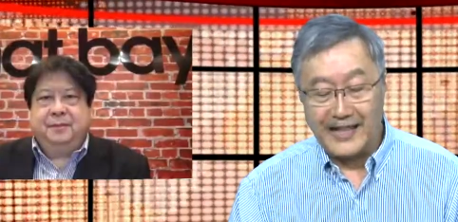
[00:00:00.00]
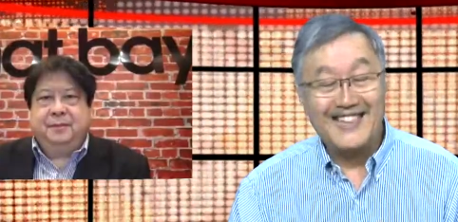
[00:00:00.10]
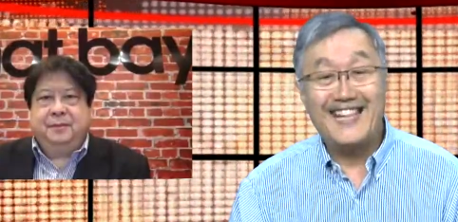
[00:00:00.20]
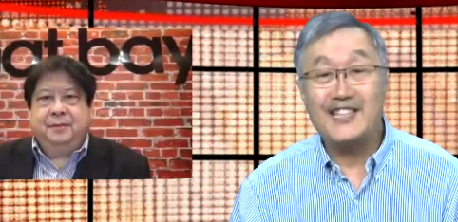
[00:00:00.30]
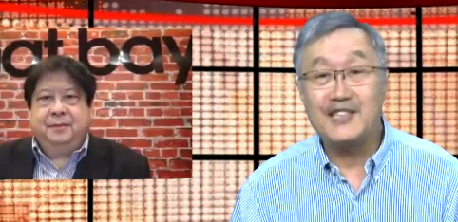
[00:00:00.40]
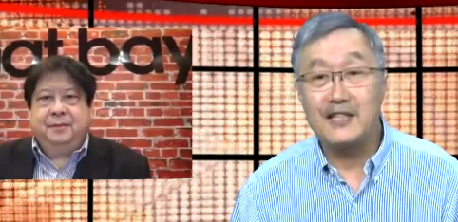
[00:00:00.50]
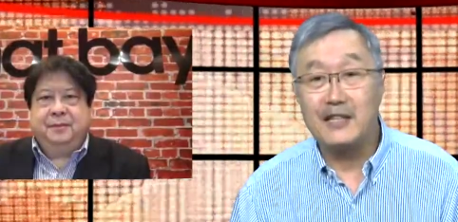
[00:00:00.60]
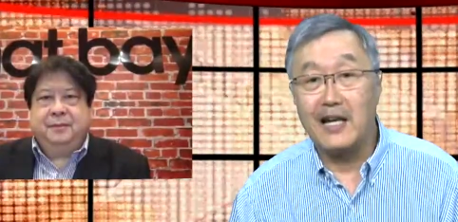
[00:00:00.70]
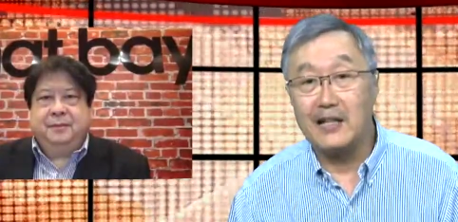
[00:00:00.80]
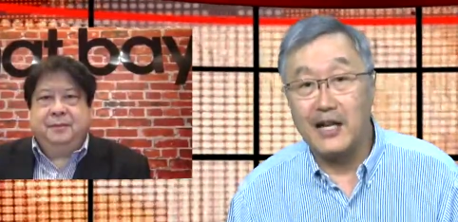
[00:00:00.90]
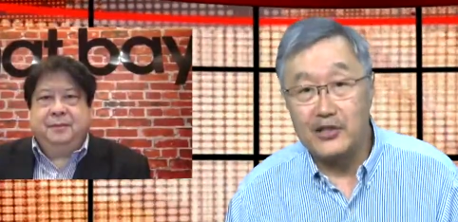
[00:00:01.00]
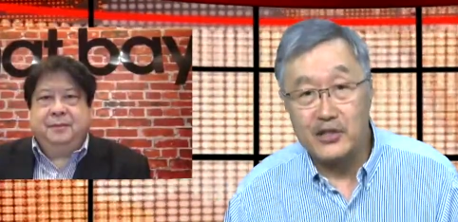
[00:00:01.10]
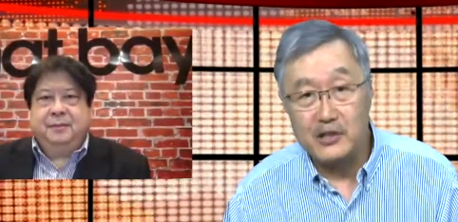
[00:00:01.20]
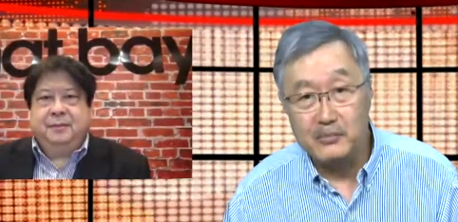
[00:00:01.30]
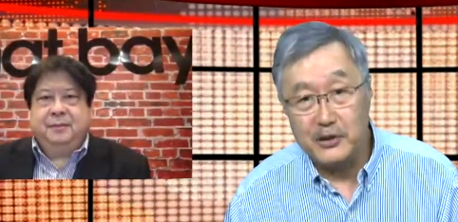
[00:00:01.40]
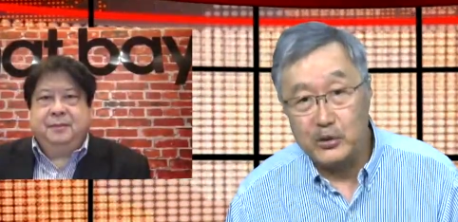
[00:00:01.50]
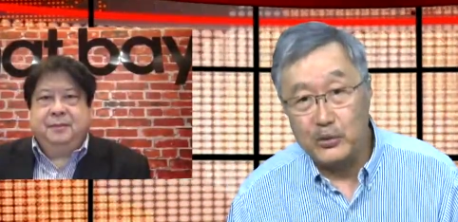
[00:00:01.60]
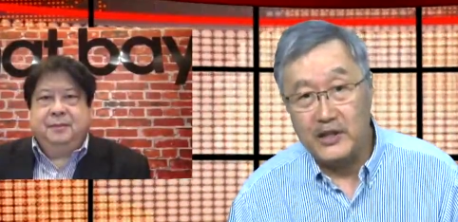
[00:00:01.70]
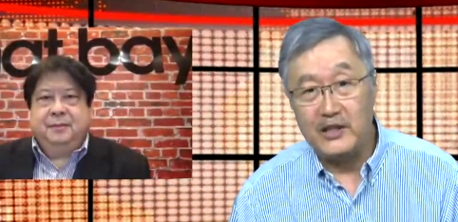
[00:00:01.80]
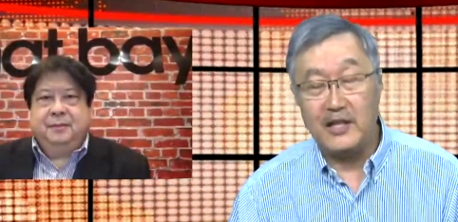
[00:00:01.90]
Speaker 1: contested election
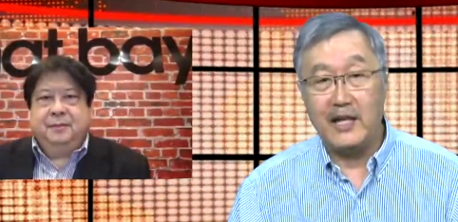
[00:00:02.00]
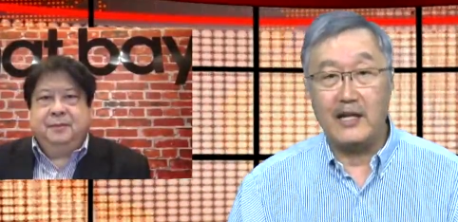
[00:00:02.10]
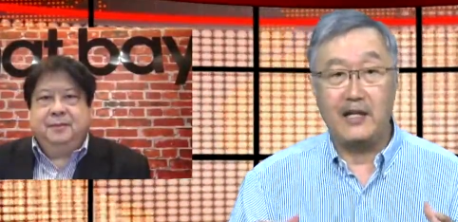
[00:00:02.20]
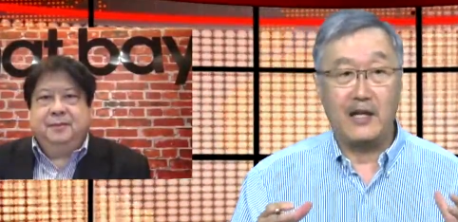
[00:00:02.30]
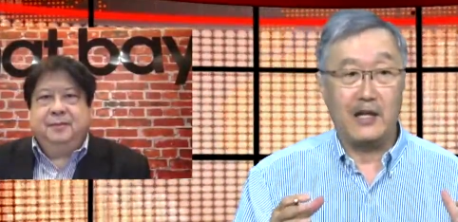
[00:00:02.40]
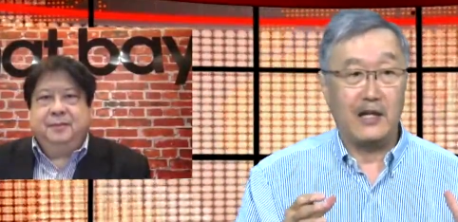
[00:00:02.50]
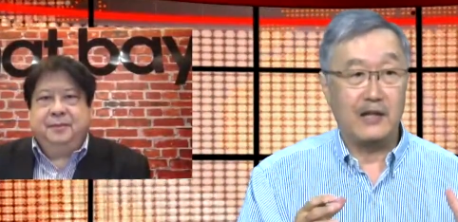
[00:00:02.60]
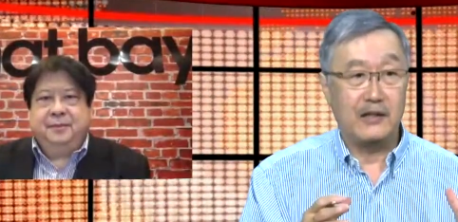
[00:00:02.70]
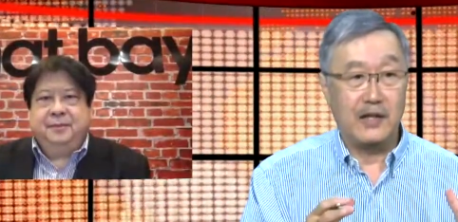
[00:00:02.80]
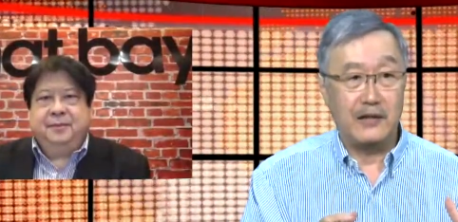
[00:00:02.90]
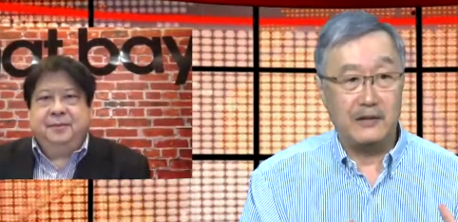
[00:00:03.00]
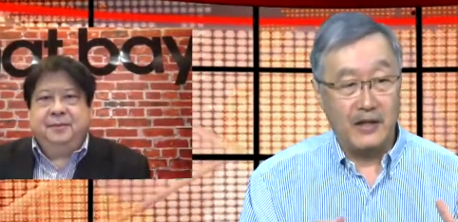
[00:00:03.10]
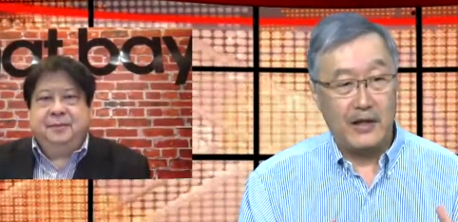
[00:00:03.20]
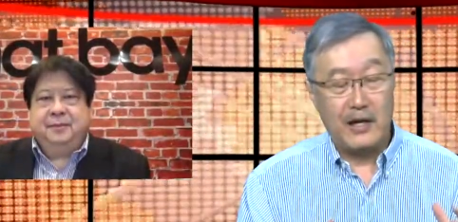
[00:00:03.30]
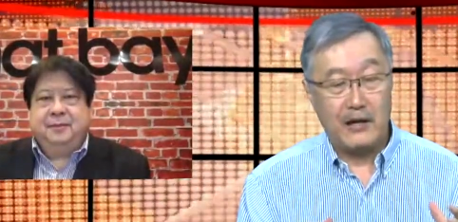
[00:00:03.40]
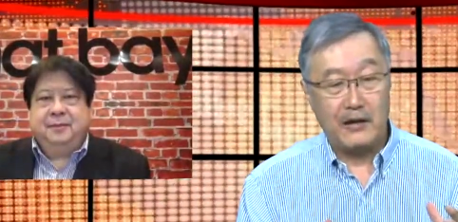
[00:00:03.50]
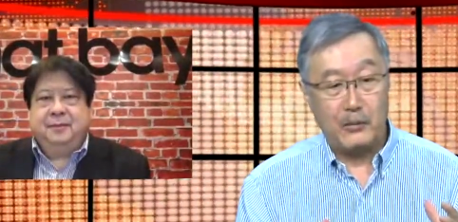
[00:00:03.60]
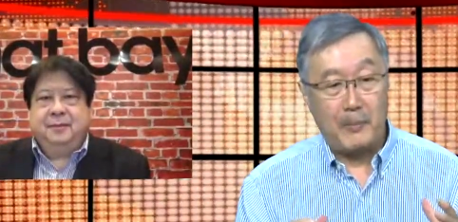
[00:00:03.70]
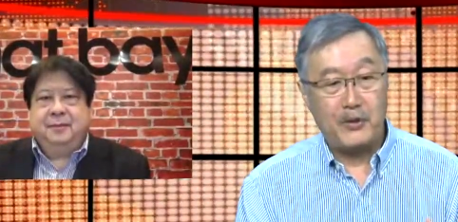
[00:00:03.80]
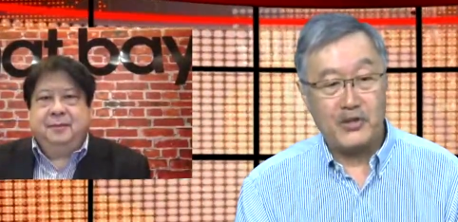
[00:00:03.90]
between a, a,
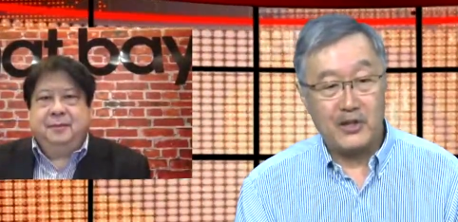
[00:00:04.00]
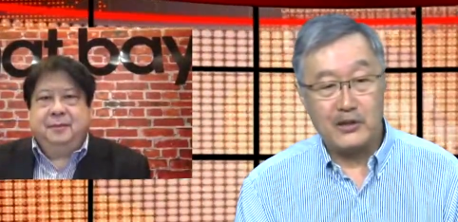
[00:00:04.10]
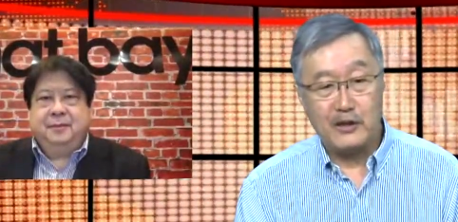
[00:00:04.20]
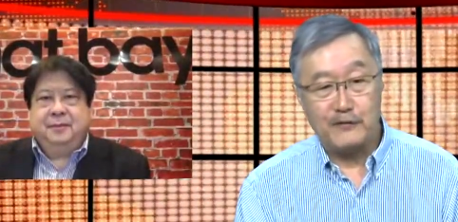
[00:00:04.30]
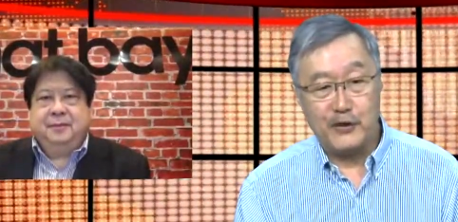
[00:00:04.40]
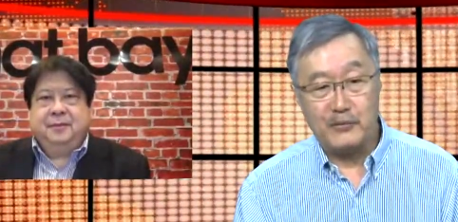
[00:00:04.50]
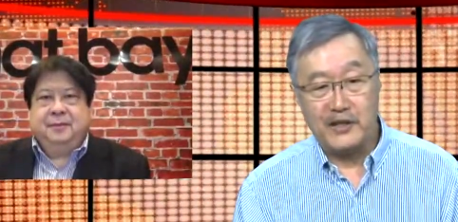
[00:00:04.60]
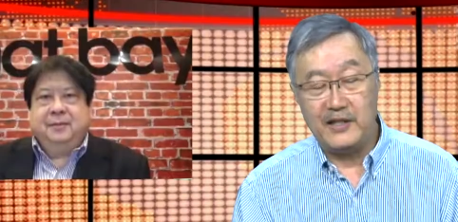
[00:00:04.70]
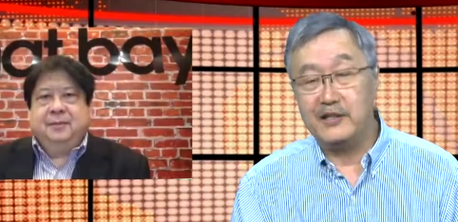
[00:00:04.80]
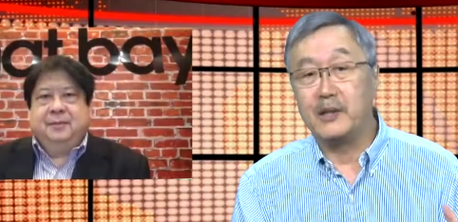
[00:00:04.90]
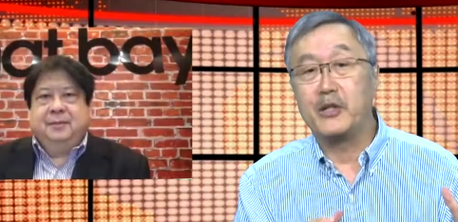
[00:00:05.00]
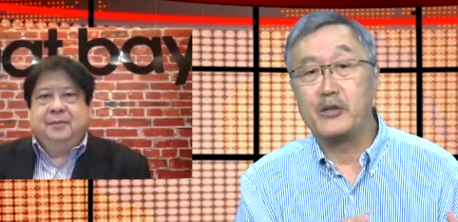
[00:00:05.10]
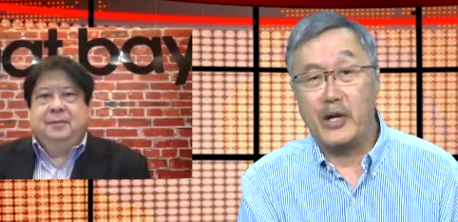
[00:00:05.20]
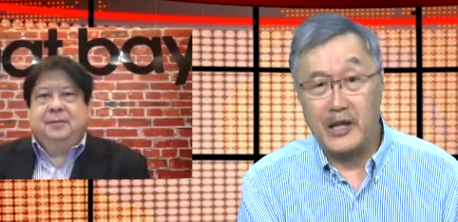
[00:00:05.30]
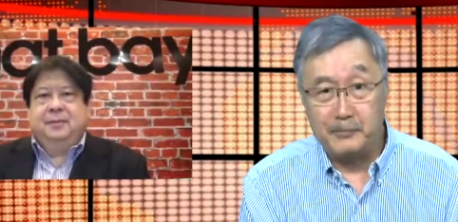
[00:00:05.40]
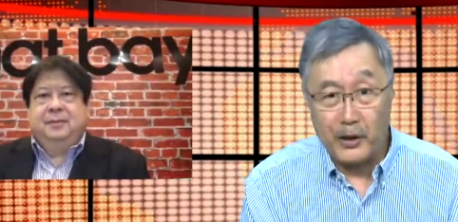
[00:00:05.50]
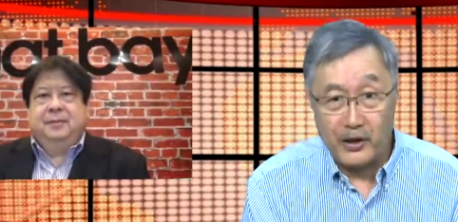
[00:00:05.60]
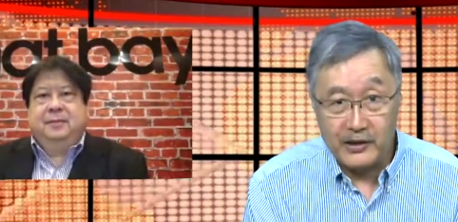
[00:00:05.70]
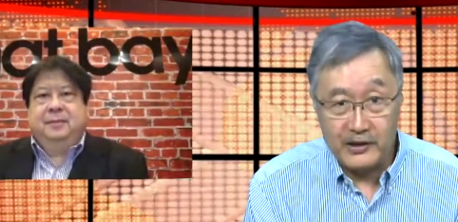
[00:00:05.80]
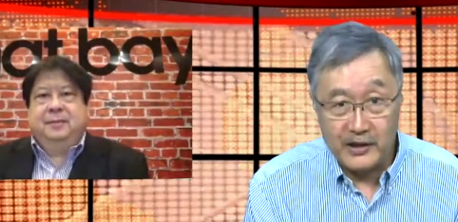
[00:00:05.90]
a representative from the Democratic
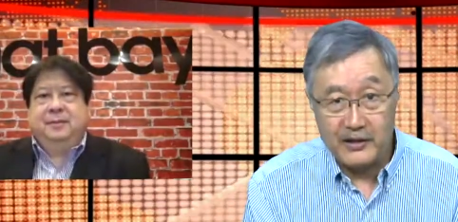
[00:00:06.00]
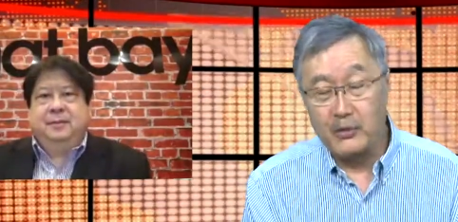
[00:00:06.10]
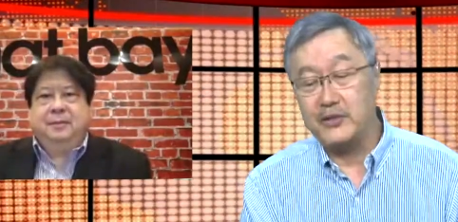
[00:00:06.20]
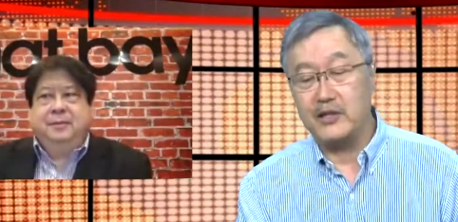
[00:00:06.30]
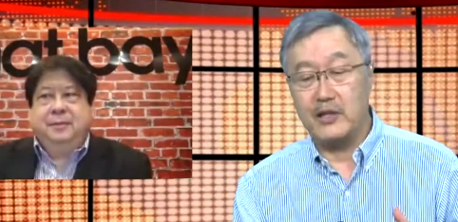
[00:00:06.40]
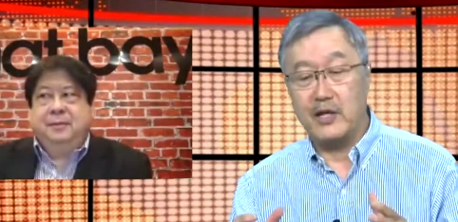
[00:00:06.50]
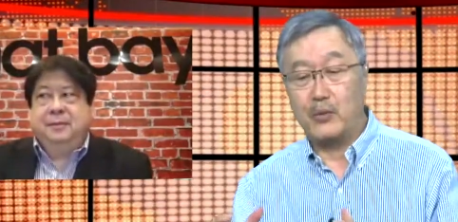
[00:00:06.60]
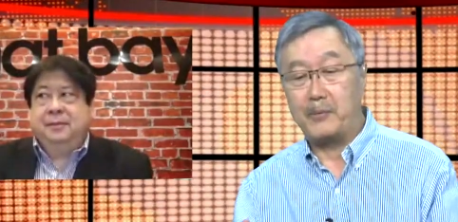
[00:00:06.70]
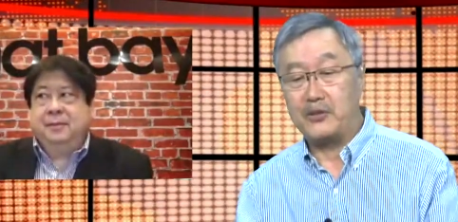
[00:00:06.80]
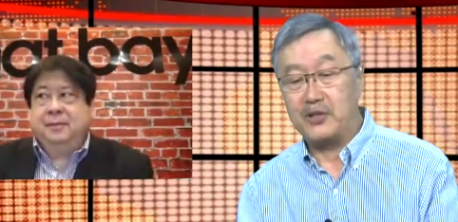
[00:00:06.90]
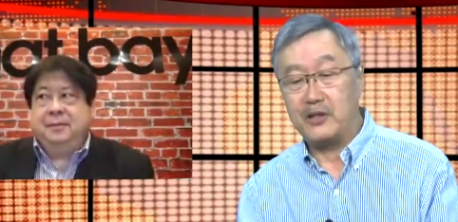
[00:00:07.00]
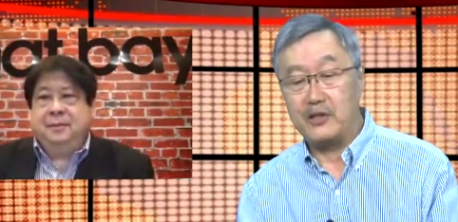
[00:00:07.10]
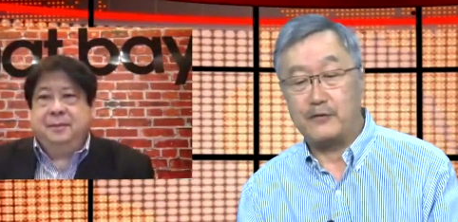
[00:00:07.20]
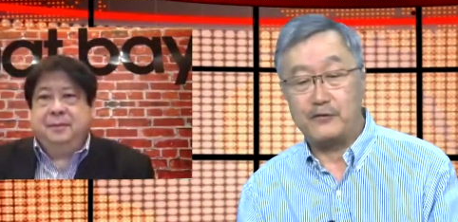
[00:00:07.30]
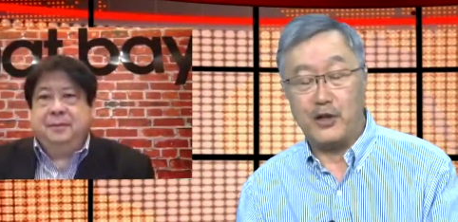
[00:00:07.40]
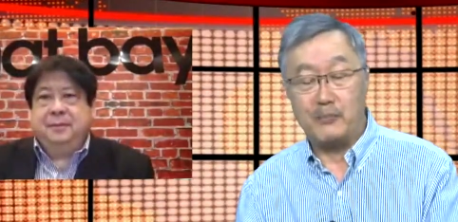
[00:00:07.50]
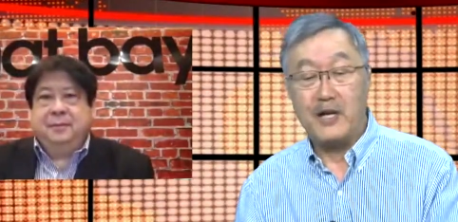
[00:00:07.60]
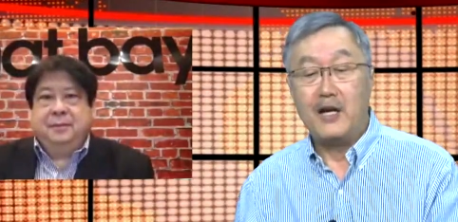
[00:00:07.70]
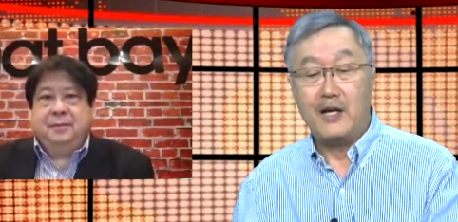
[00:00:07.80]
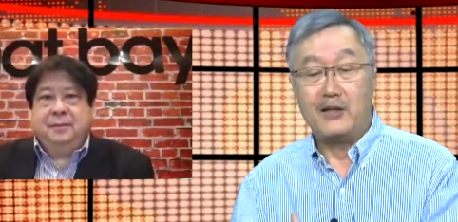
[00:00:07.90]
Party, and there was a representative
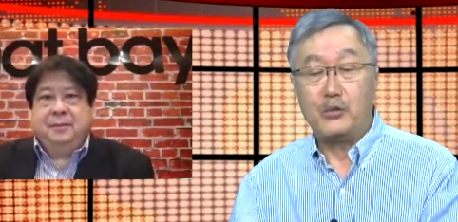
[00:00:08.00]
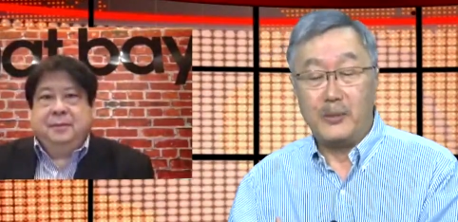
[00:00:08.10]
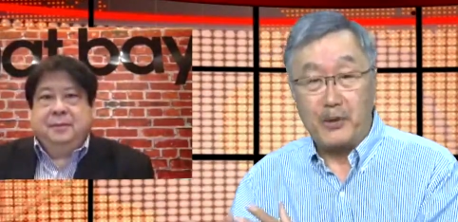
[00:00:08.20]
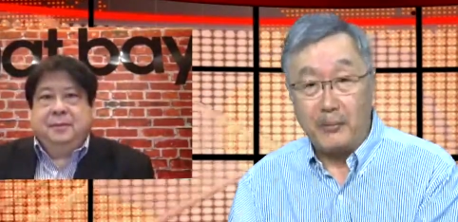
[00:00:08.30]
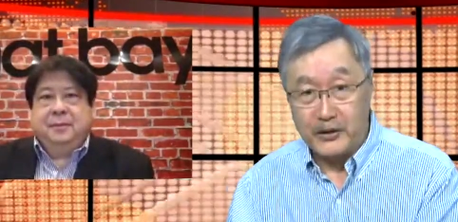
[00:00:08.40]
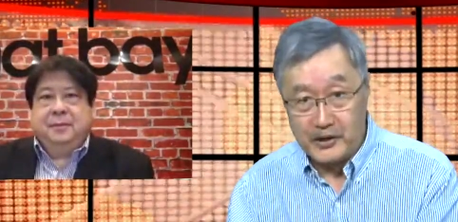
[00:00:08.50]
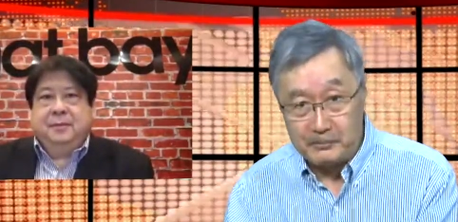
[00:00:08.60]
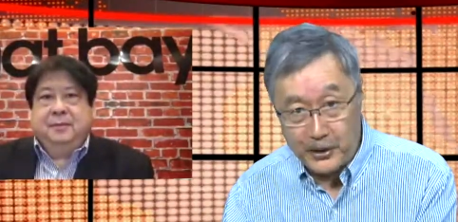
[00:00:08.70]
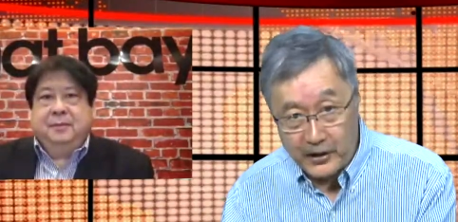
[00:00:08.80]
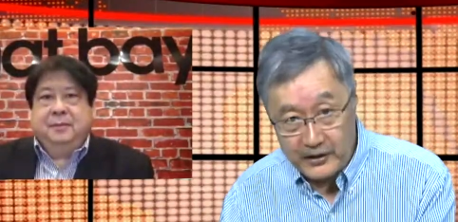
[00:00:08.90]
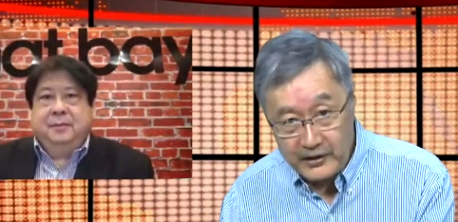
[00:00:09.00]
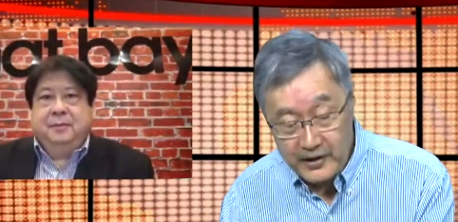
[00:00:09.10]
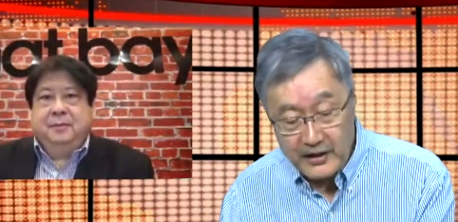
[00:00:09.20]
from the Republican Party.